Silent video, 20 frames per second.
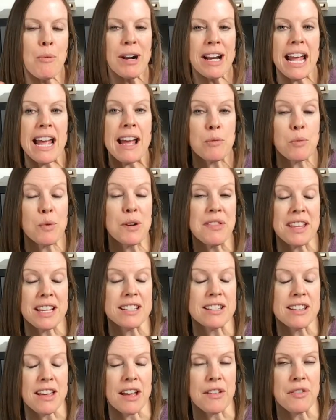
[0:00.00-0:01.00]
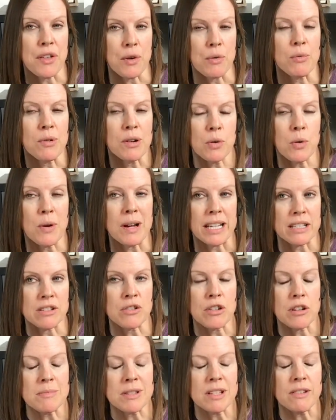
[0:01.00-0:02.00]
I want to add one thing to that though, real yeah, quick,
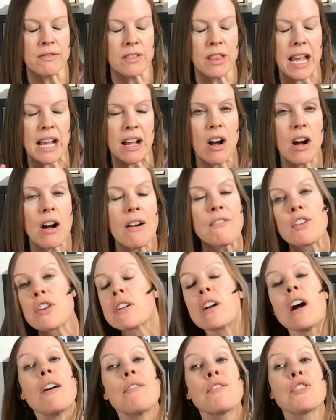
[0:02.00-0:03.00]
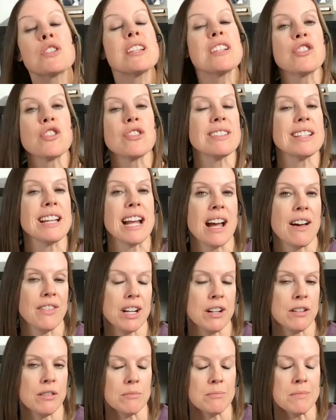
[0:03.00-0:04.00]
in terms please. of like conver- conversations to have
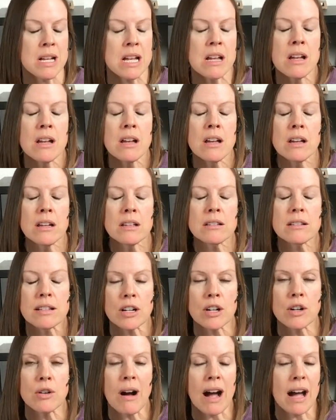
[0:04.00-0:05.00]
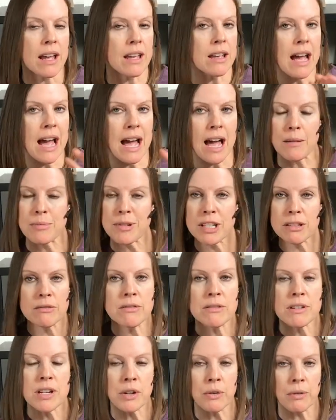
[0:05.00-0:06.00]
at home. So I
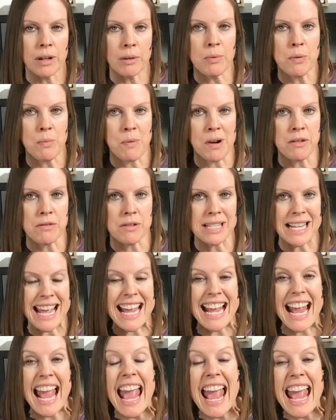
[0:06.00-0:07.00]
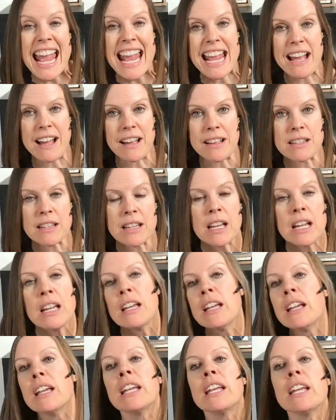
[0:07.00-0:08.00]
absolutely agree with what you're saying. And
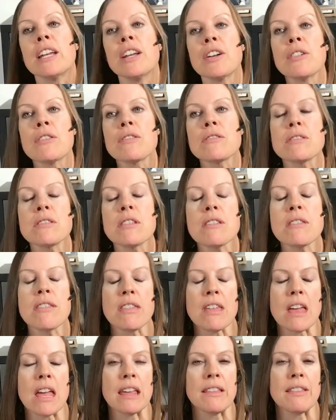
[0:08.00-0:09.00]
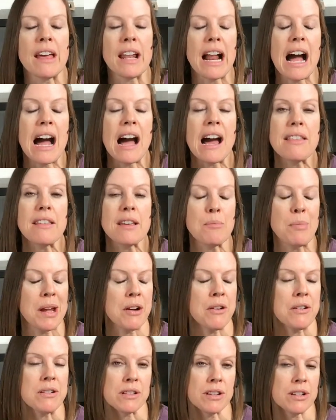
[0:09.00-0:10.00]
here's the thing that I think
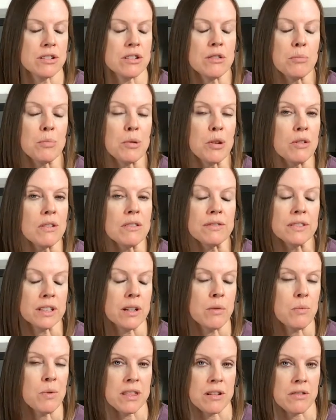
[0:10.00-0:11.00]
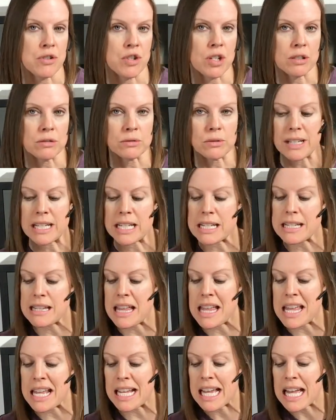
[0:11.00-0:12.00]
parents could do beautifully with their children. It's
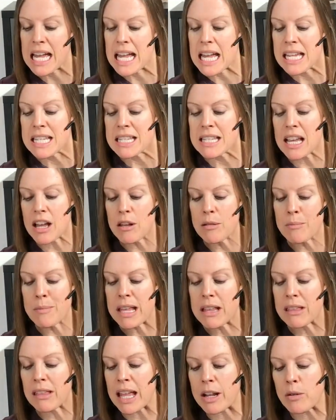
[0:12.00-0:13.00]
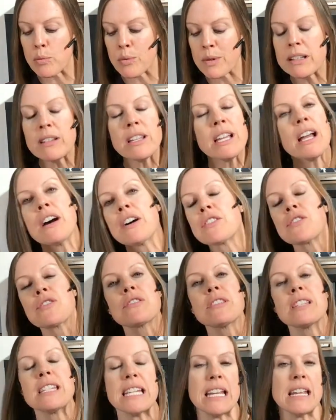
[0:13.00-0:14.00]
like, tell me, like, really
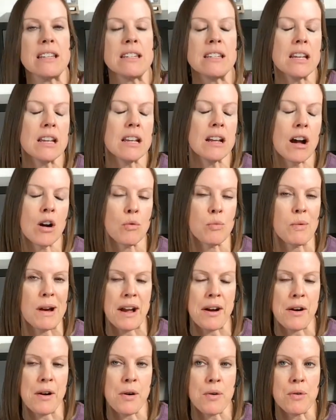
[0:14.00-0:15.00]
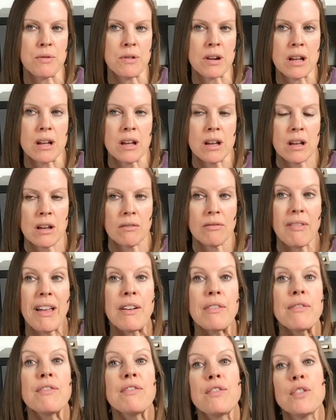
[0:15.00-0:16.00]
understanding around
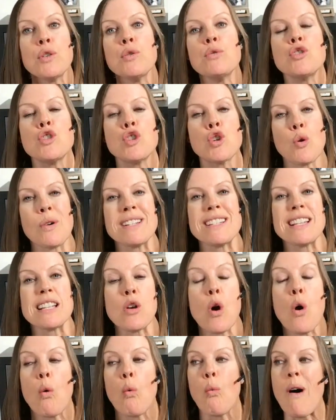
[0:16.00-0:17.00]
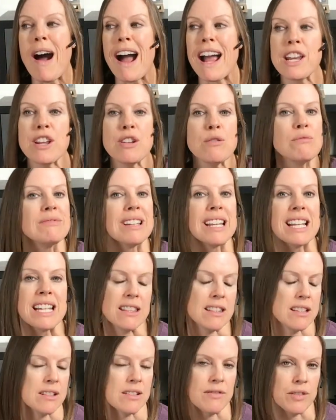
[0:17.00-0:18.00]
like food choices. Why do you
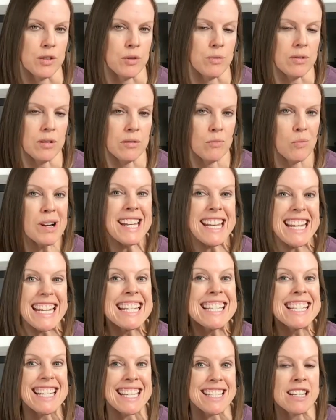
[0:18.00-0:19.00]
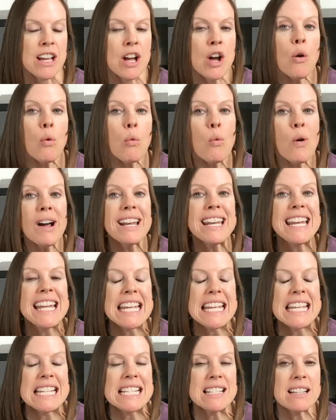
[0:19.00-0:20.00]
like this food? What is it? What
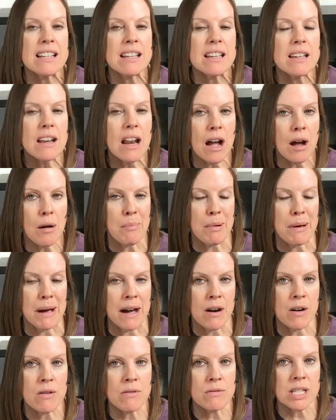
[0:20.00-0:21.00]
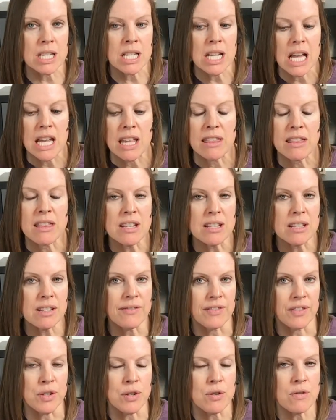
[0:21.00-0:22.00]
is it about this
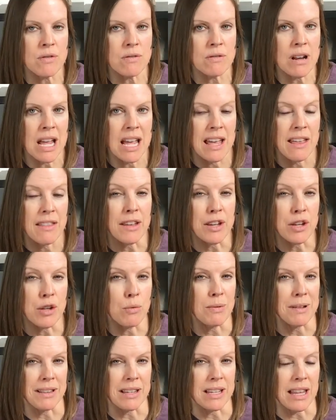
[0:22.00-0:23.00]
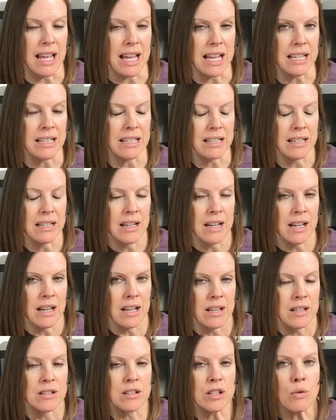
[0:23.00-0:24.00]
food that you really like?
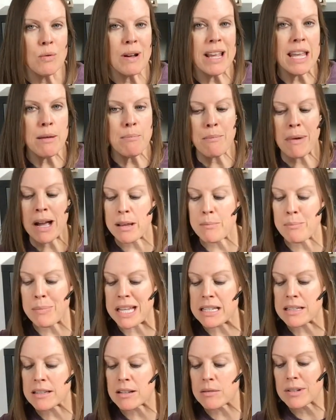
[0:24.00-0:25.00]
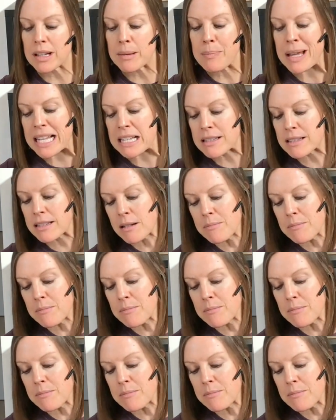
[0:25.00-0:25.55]
So it might be so because